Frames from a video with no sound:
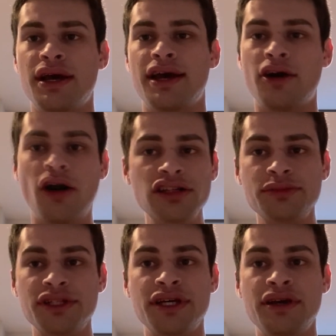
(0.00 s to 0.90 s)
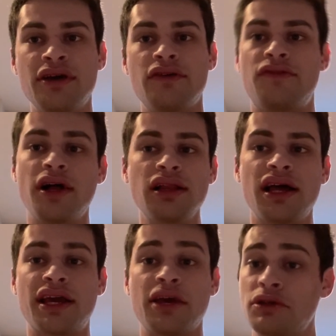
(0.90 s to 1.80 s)
and ultimately felt
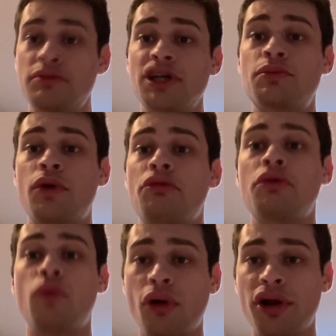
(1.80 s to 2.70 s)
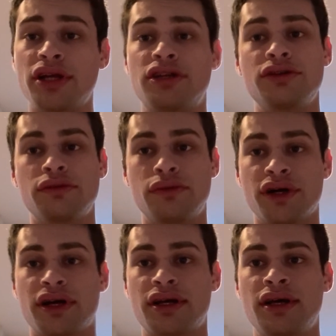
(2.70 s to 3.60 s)
like it was much more rewarding to do the
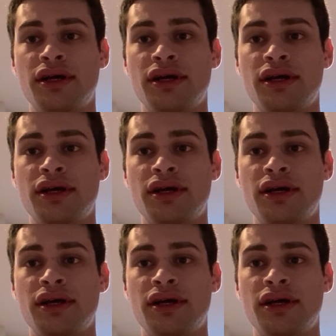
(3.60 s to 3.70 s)
work.